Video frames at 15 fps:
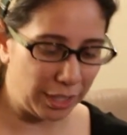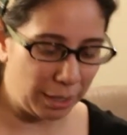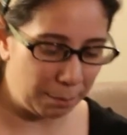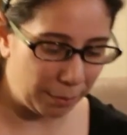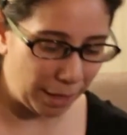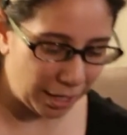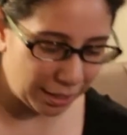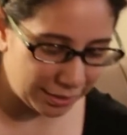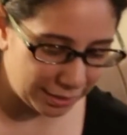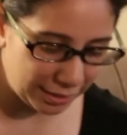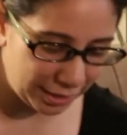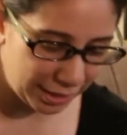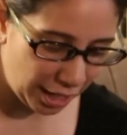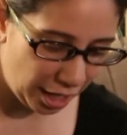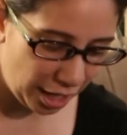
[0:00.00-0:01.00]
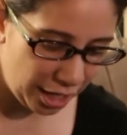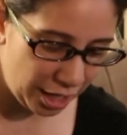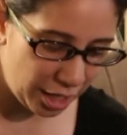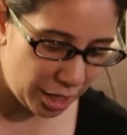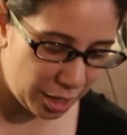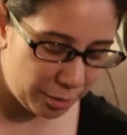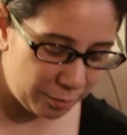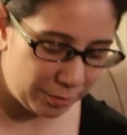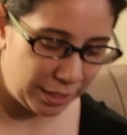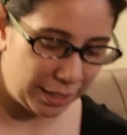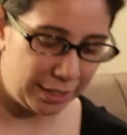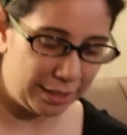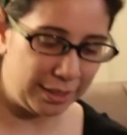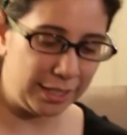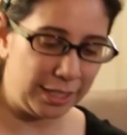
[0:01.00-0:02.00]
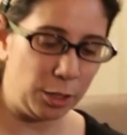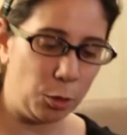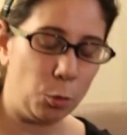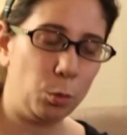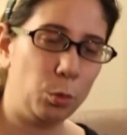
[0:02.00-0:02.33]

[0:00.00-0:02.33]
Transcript: unboxing of the